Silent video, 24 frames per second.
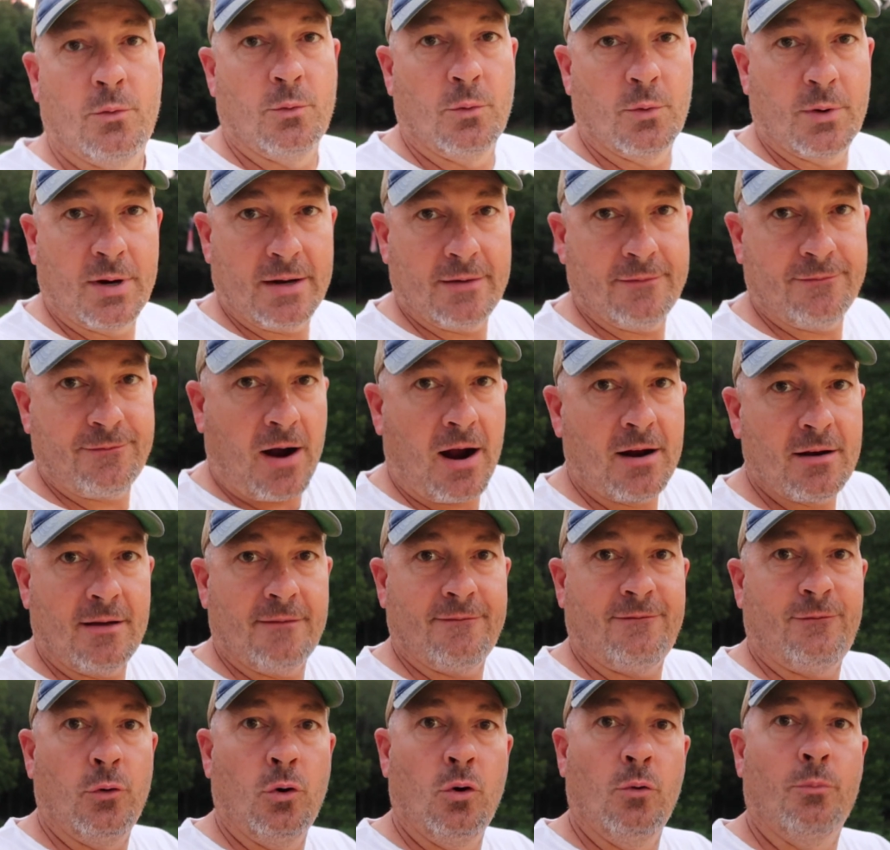We're getting fired
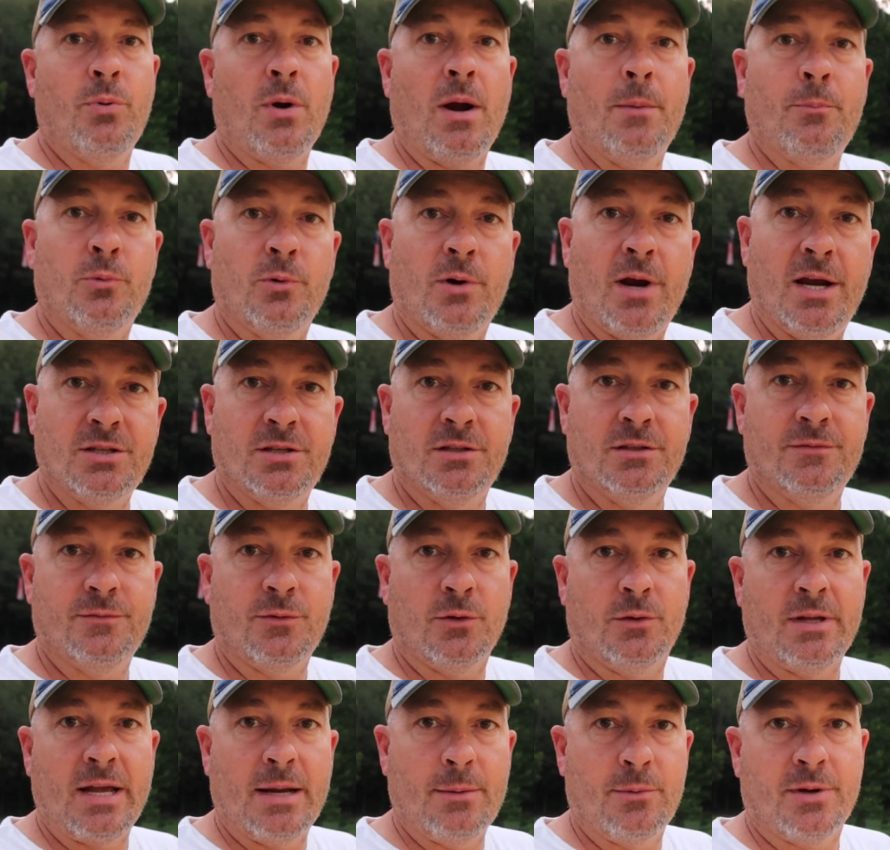up, full preparations
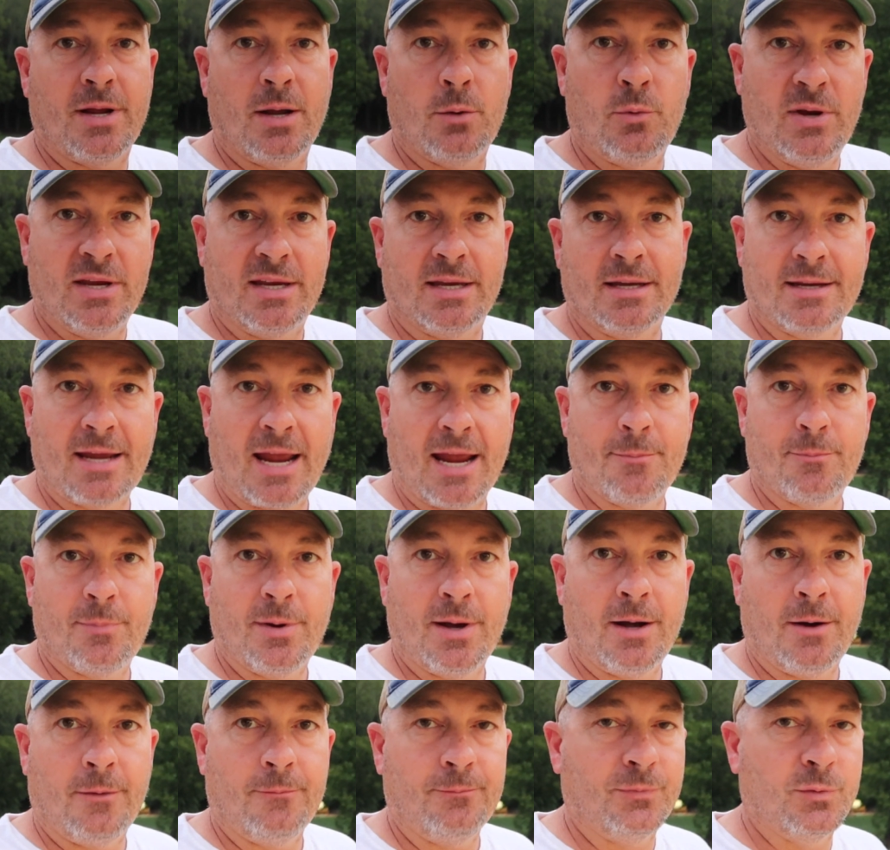for Labor Day weekend camp
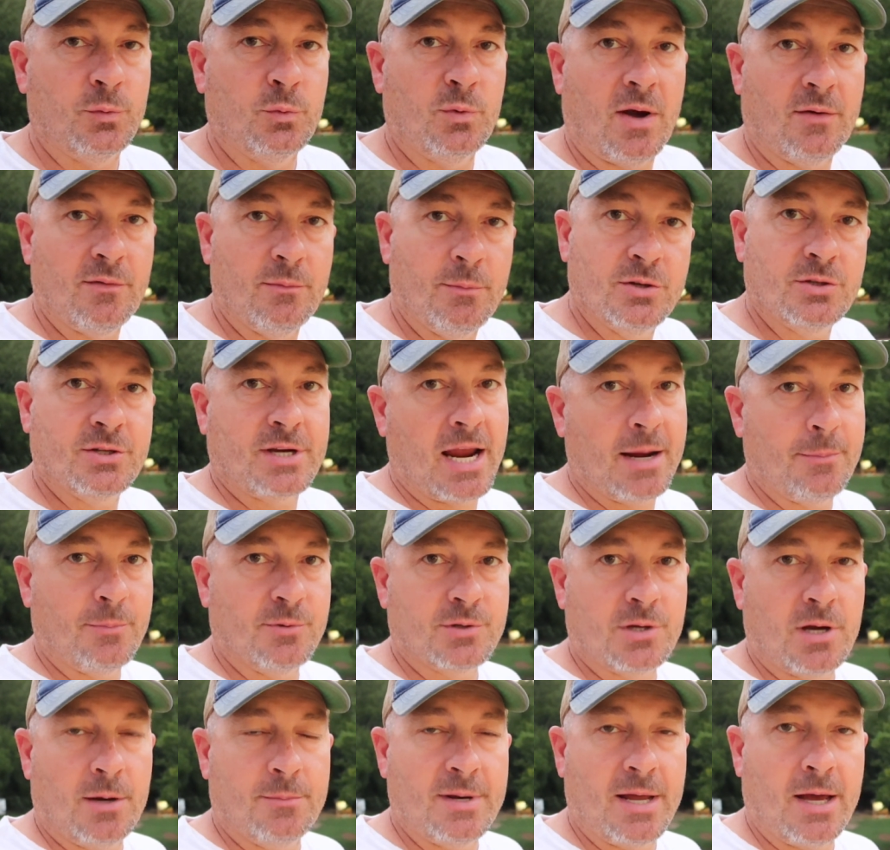out. We'll have a bunch of campers
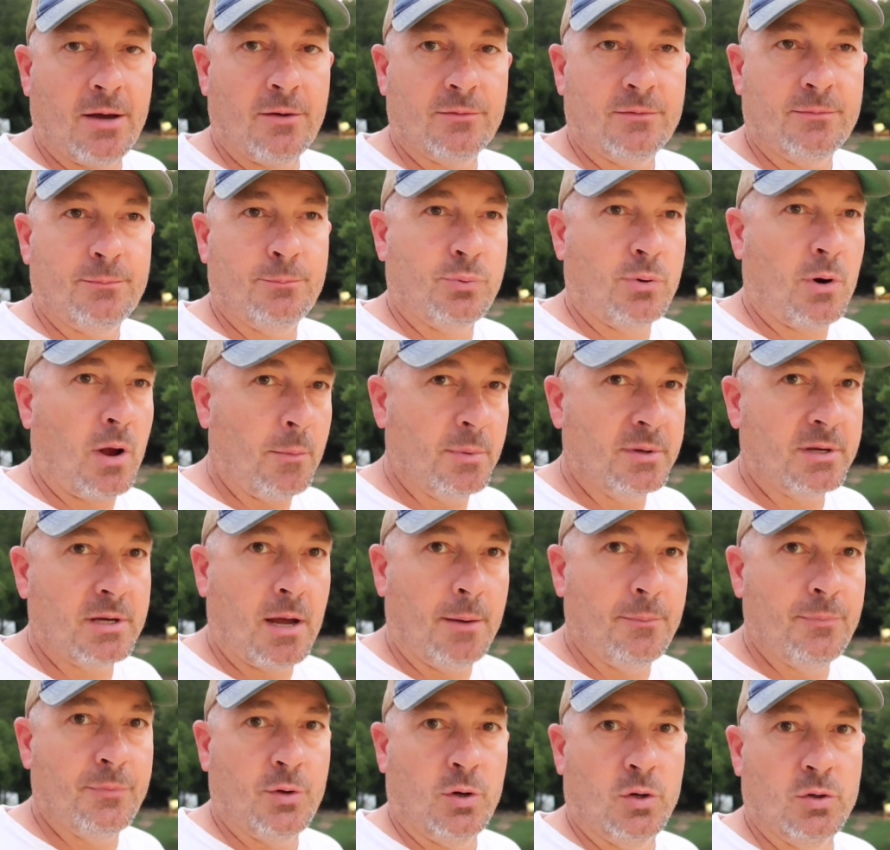coming out, probably
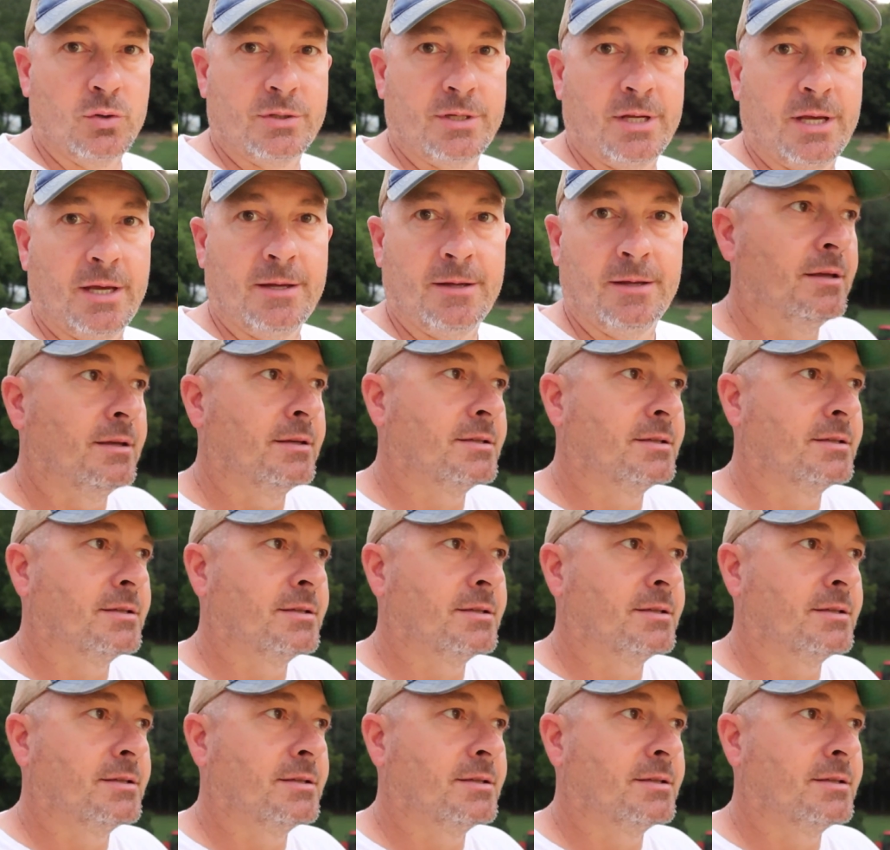come Thursday.